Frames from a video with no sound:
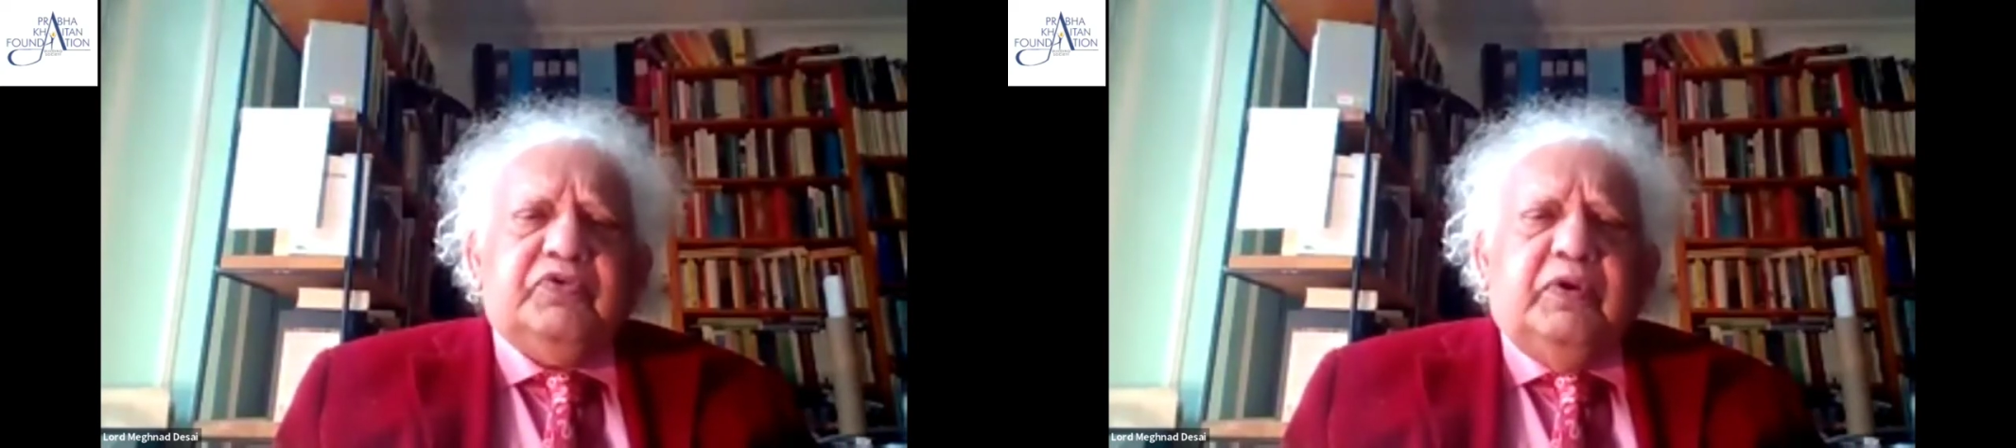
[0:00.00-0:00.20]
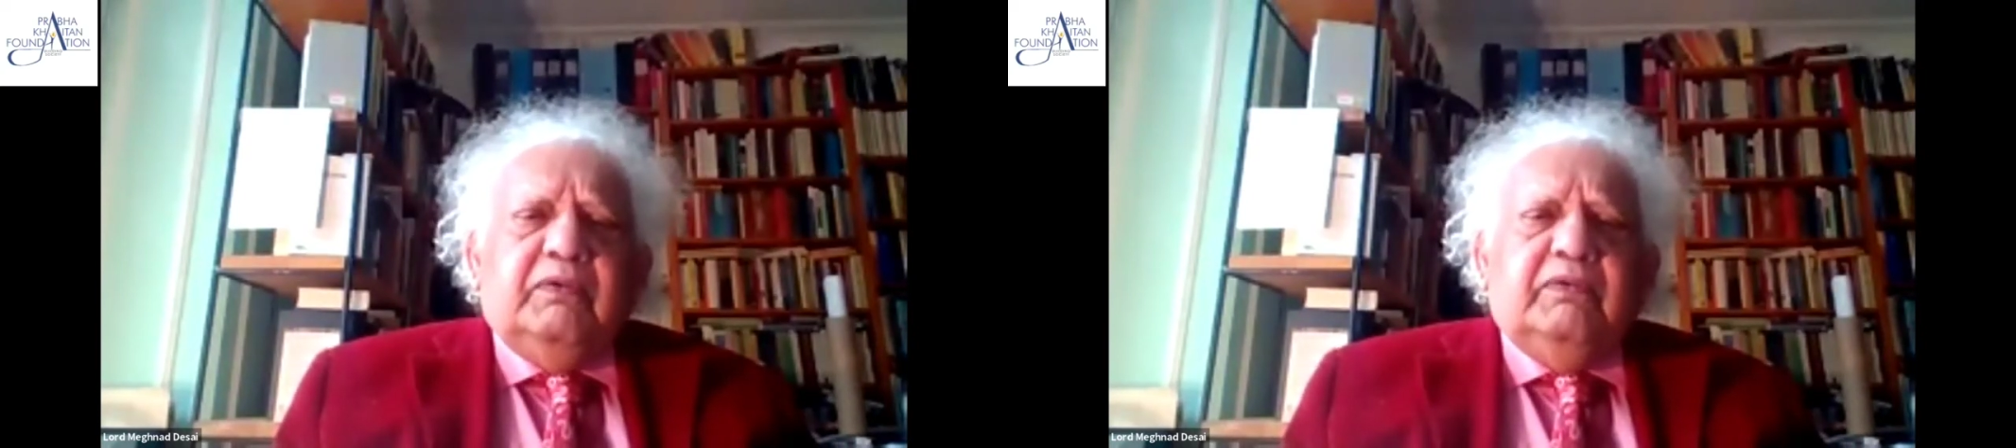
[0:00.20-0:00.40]

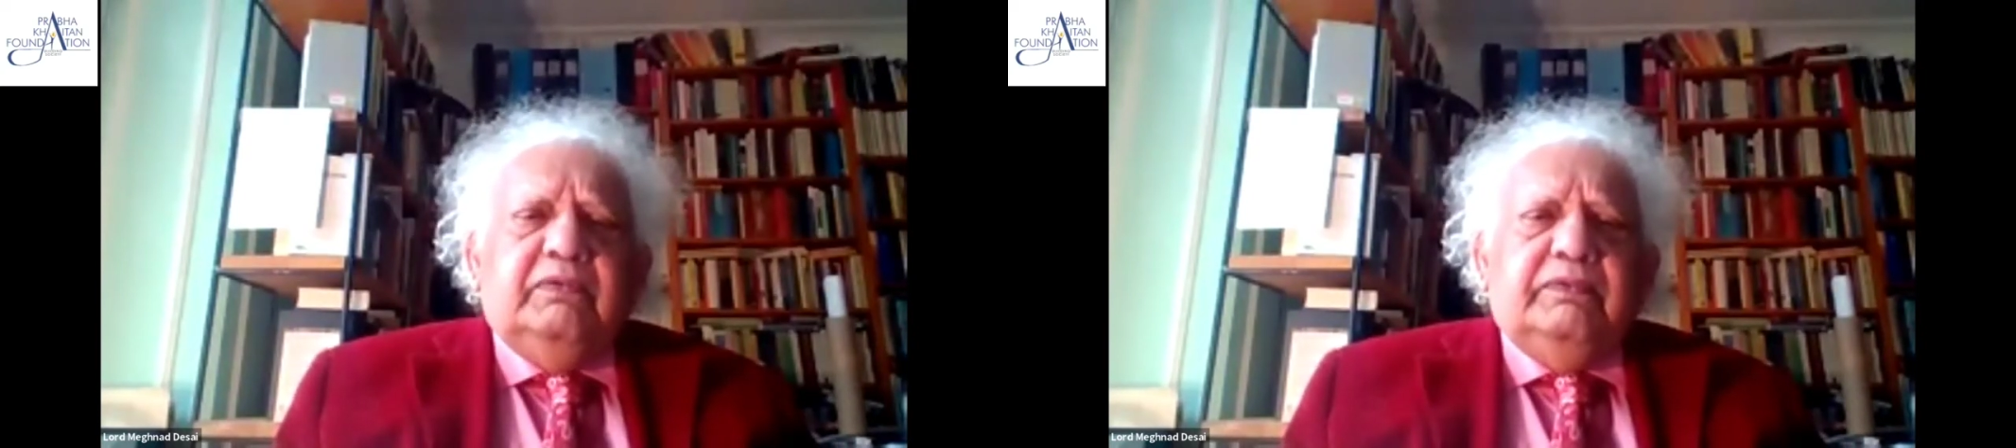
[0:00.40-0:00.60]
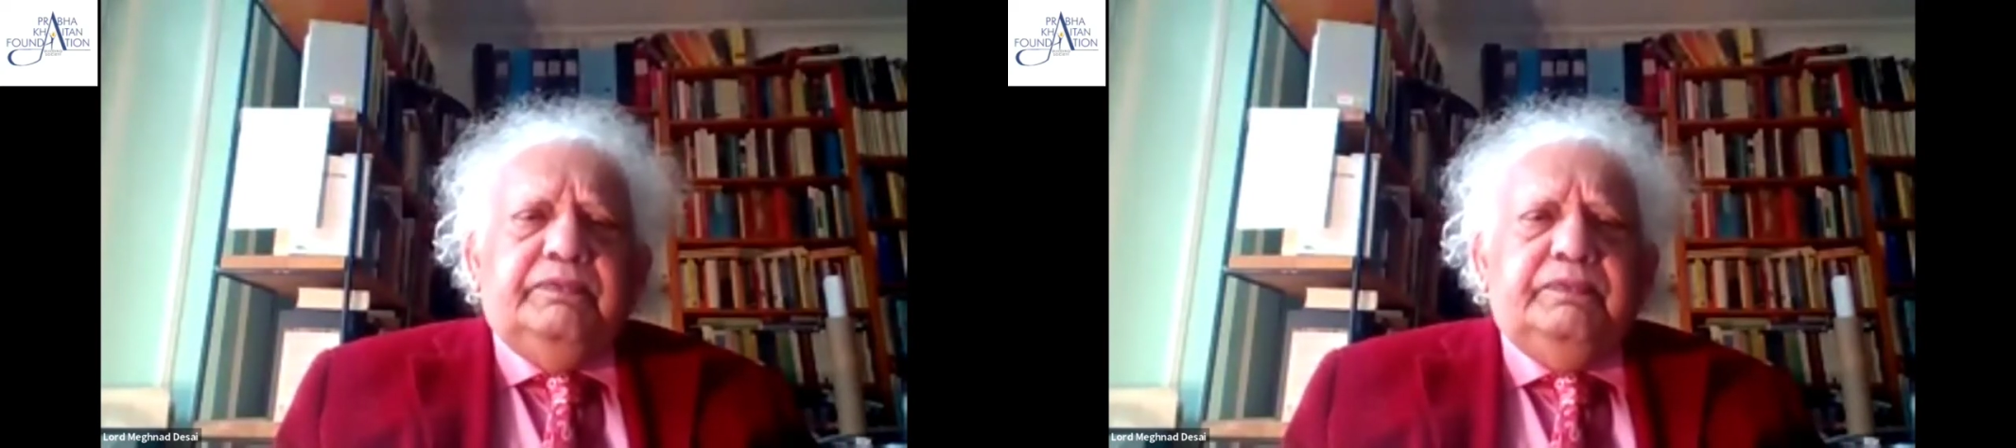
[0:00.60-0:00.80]
solve.
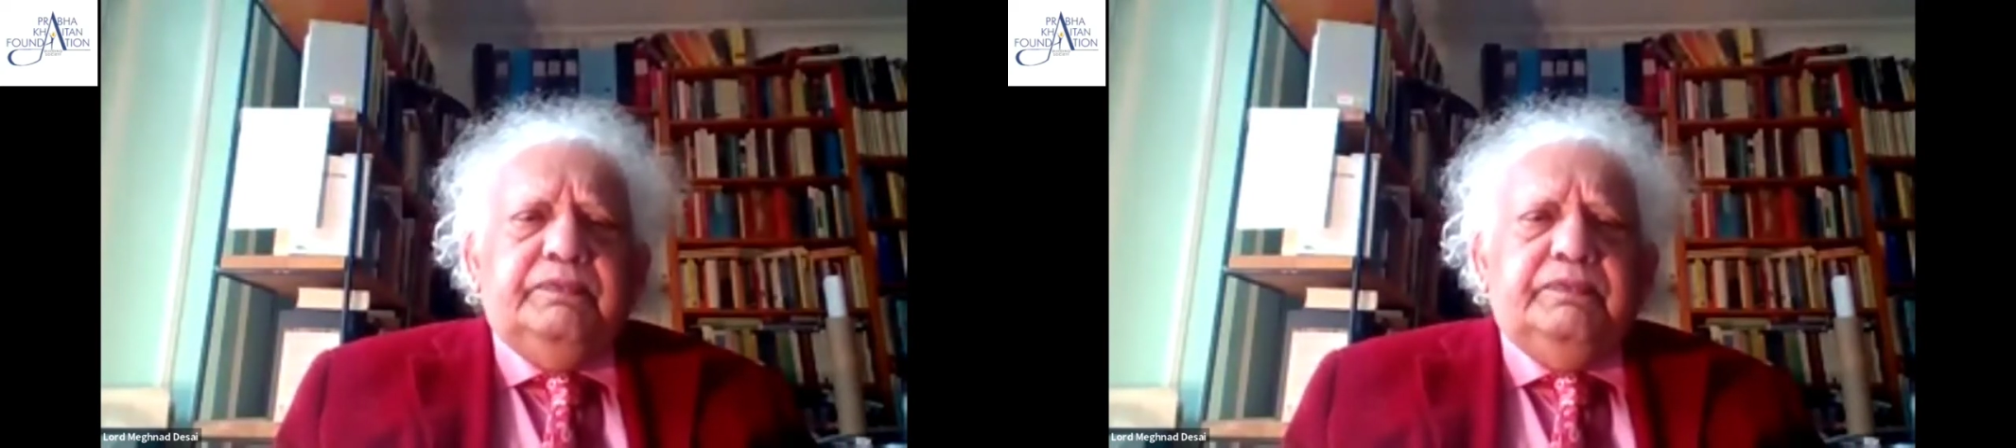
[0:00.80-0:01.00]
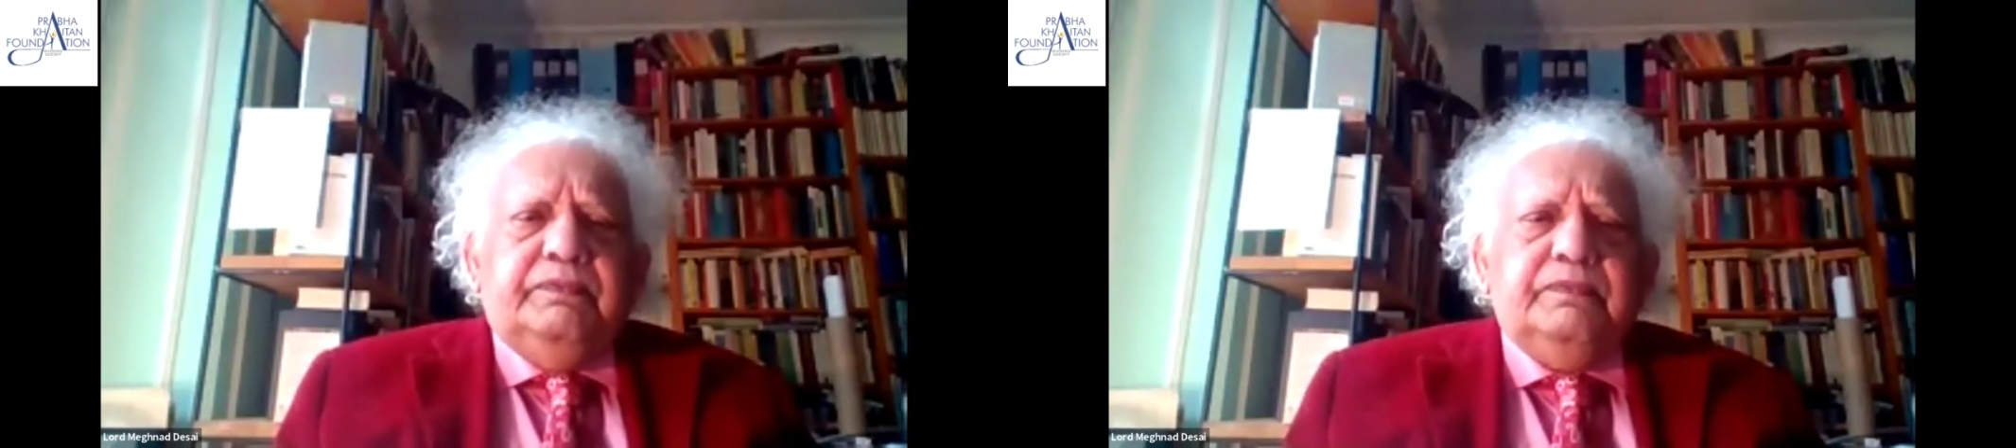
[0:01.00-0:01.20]

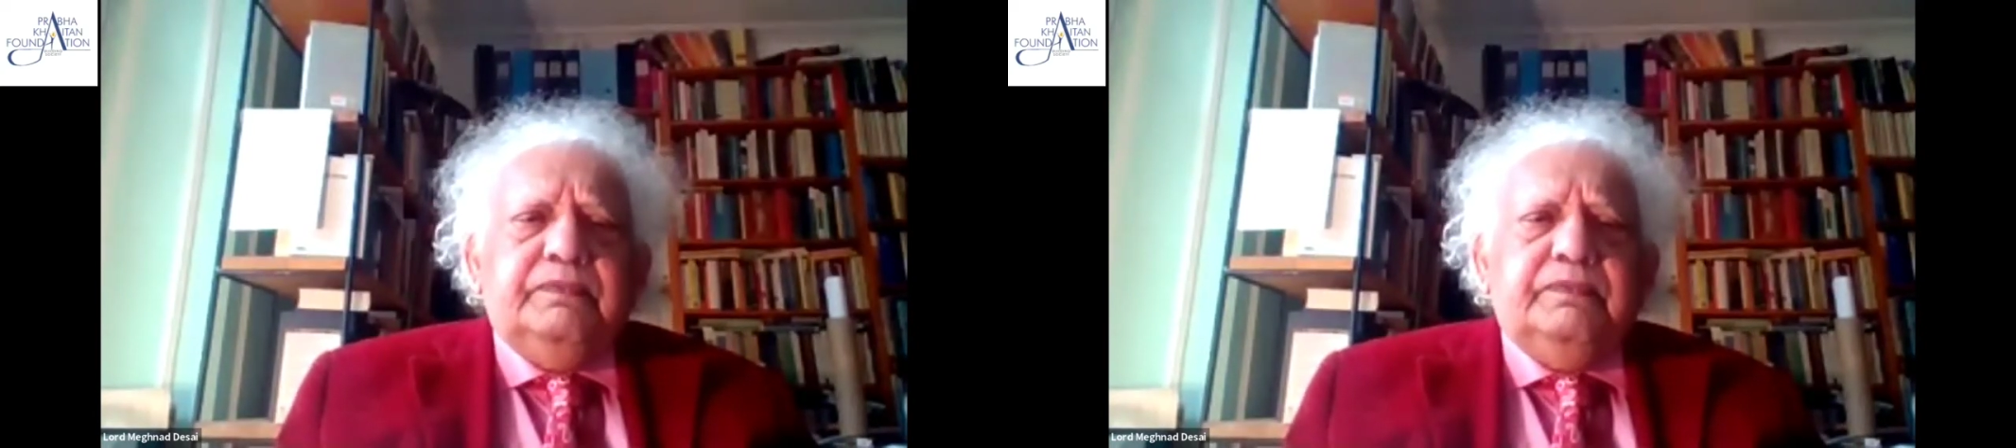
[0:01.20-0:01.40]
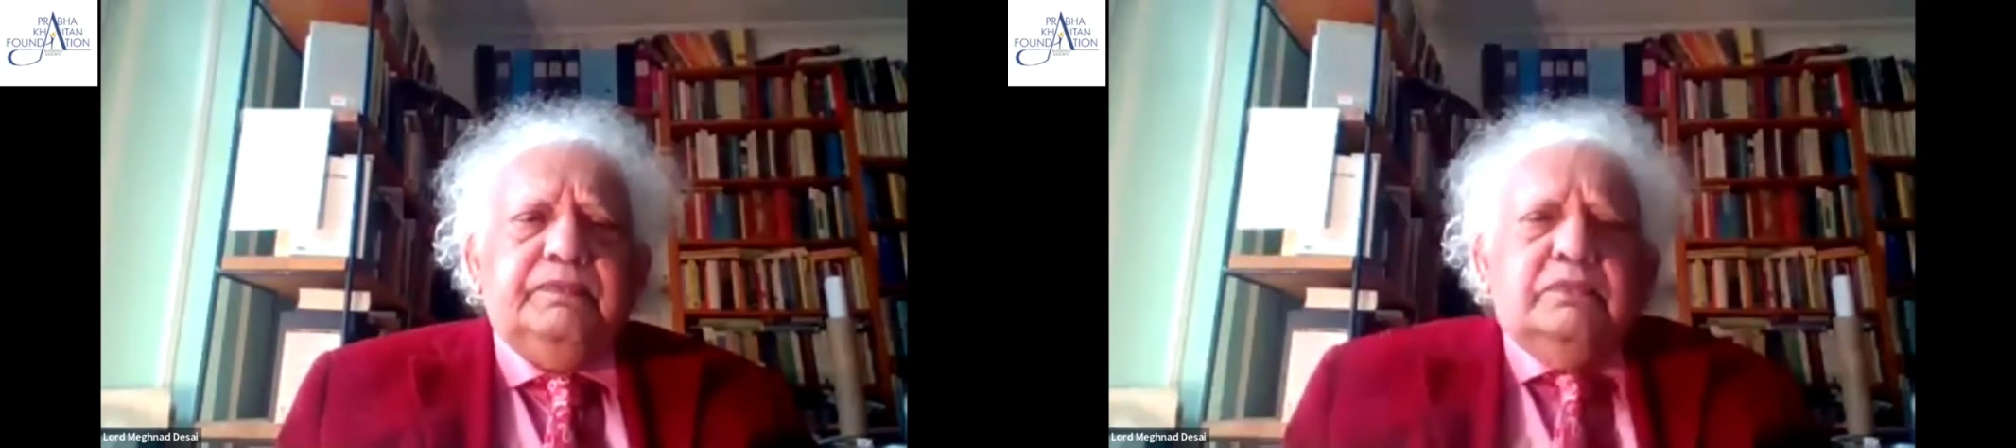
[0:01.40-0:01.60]

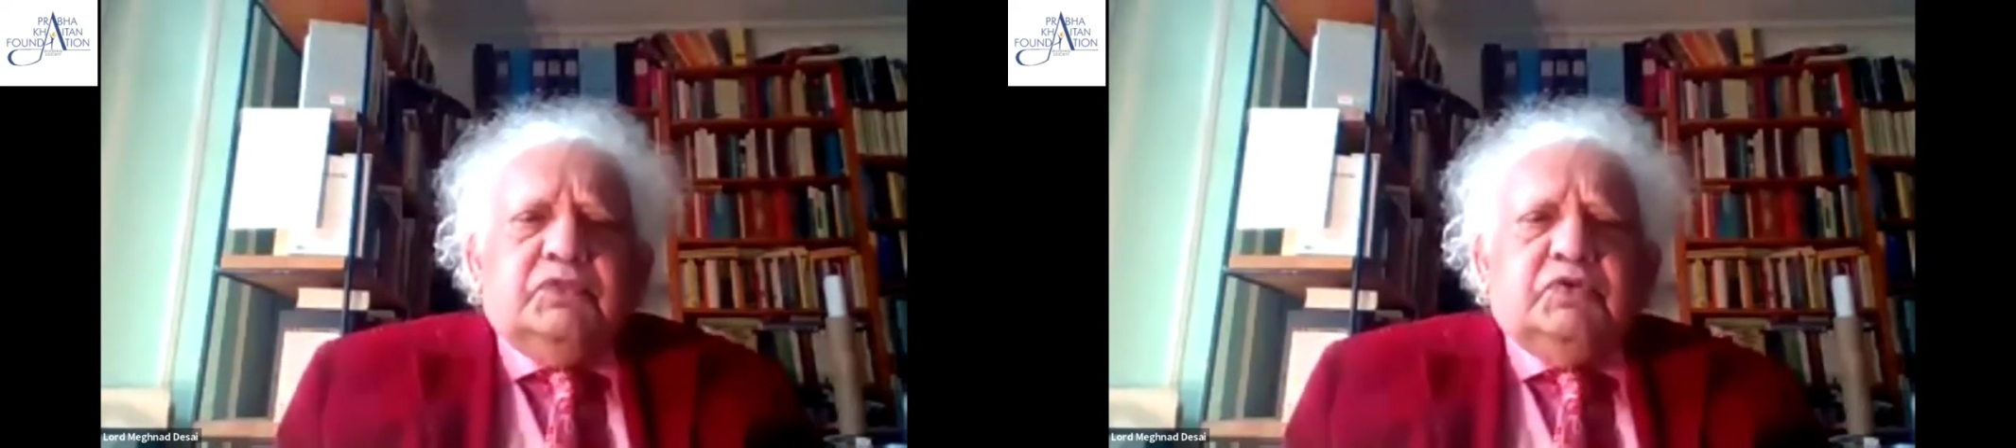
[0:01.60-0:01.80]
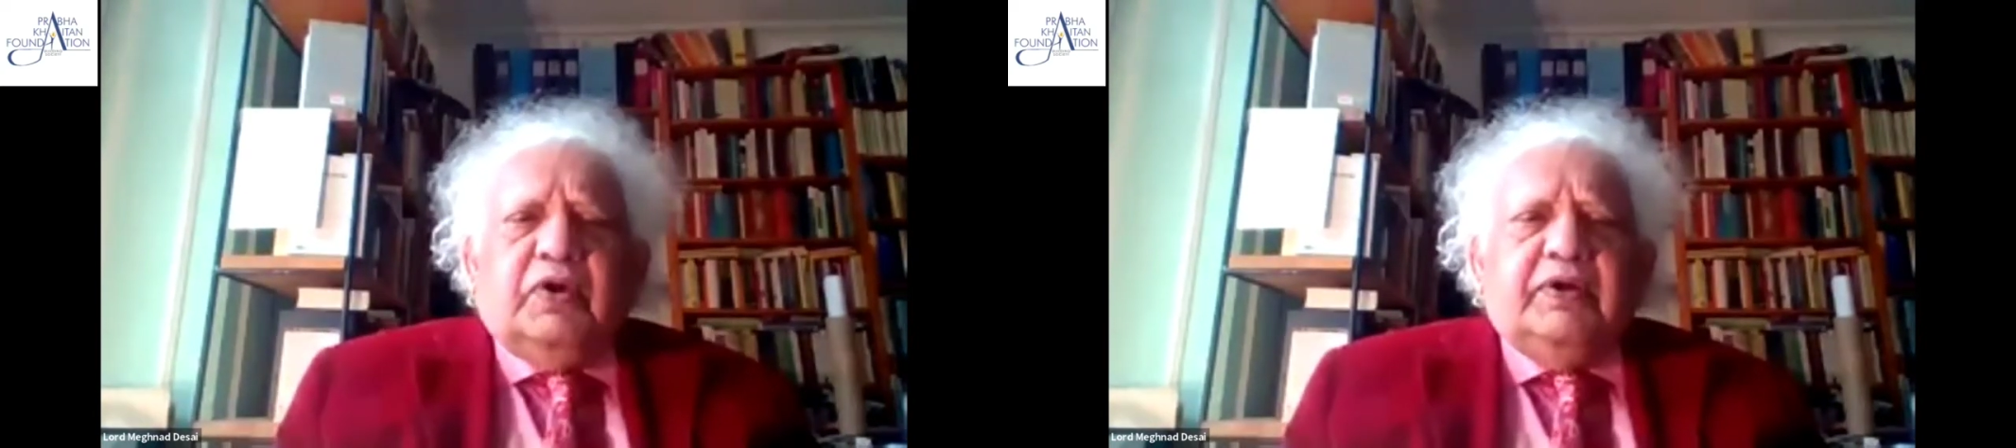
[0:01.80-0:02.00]

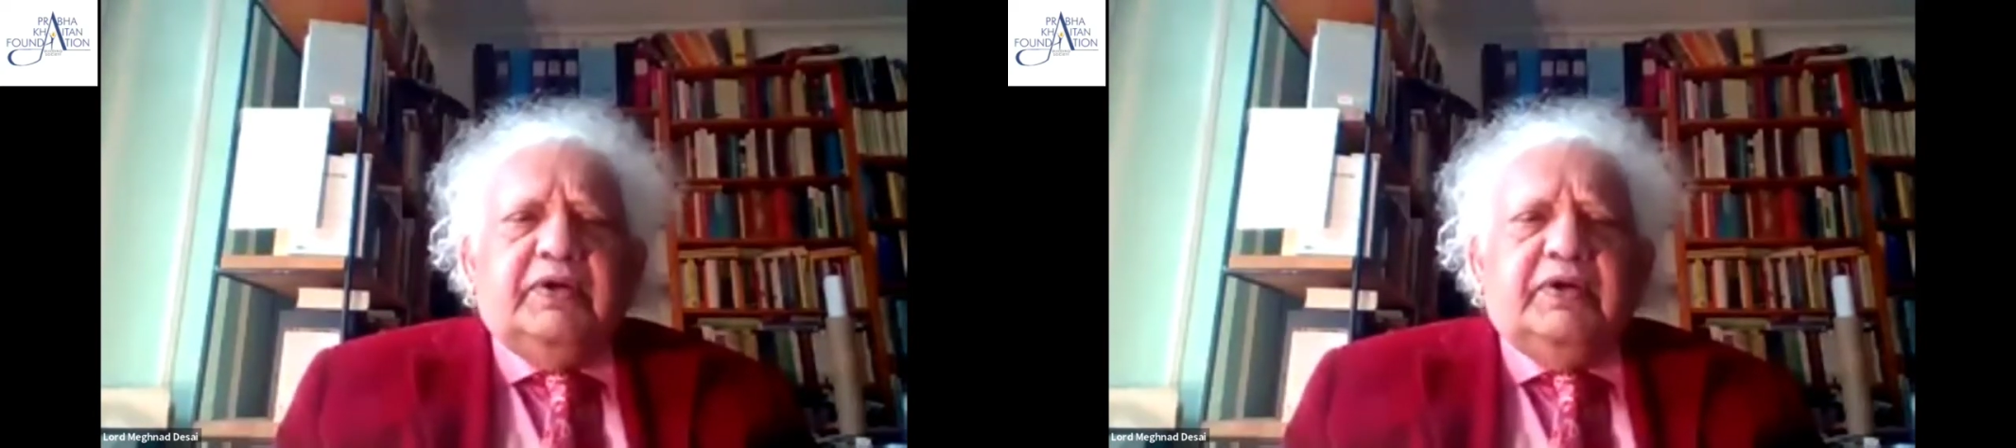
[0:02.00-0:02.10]
Sorry